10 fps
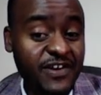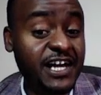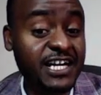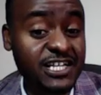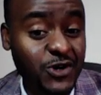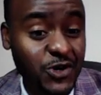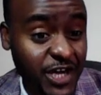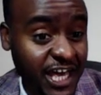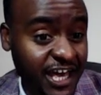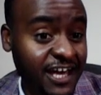I click
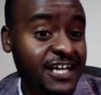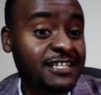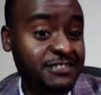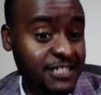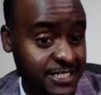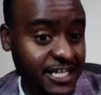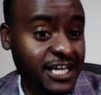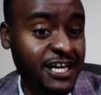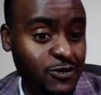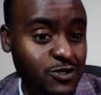OK, this thing
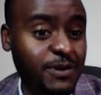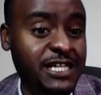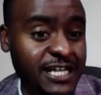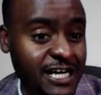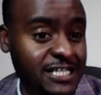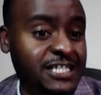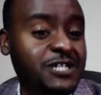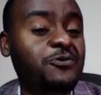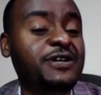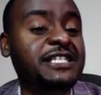automatically
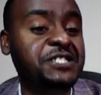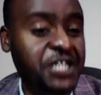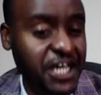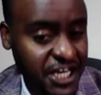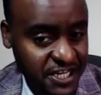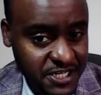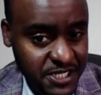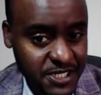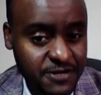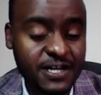will
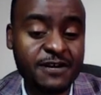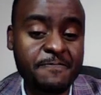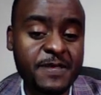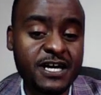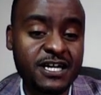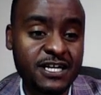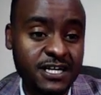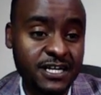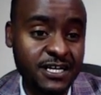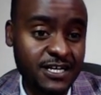change.
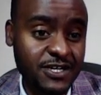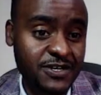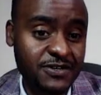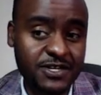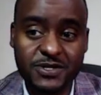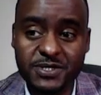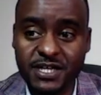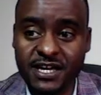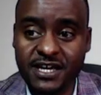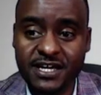You
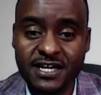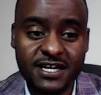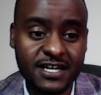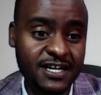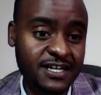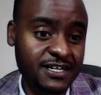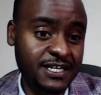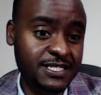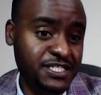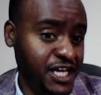see, it's
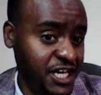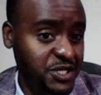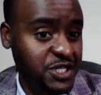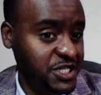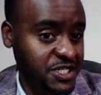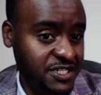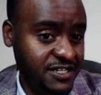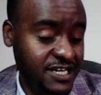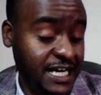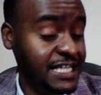changed.
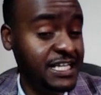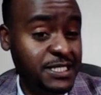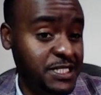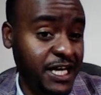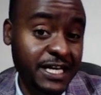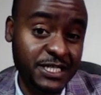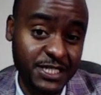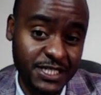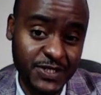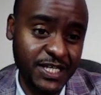It is changed.
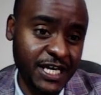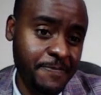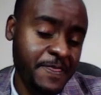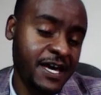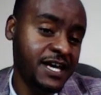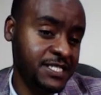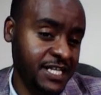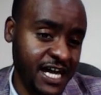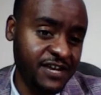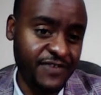You see, 3
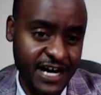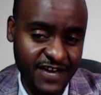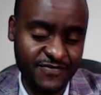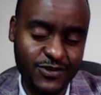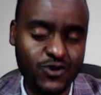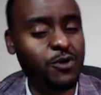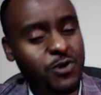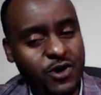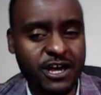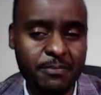and 5. No
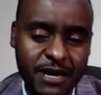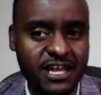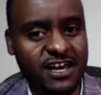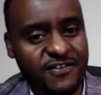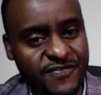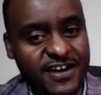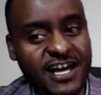more m and f.